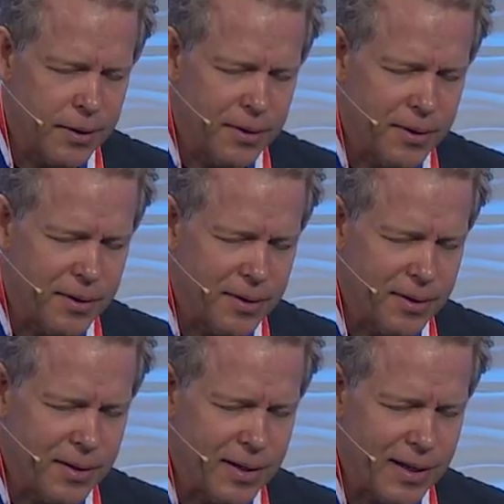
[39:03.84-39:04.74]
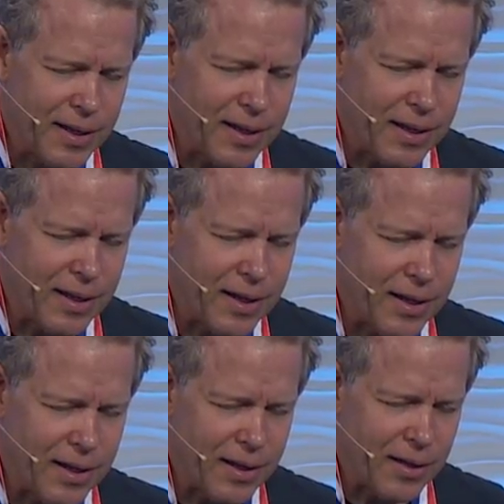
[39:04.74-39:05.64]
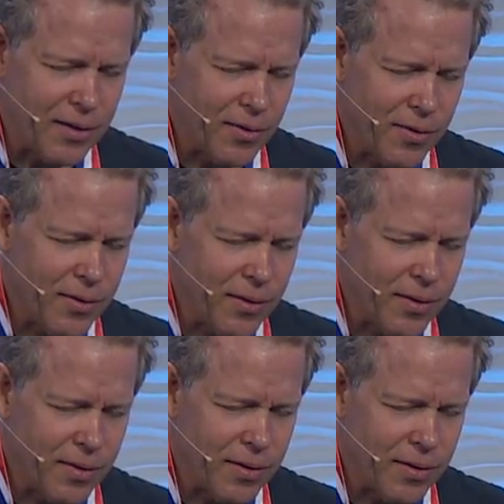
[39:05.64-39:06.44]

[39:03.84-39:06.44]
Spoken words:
Nothing is said.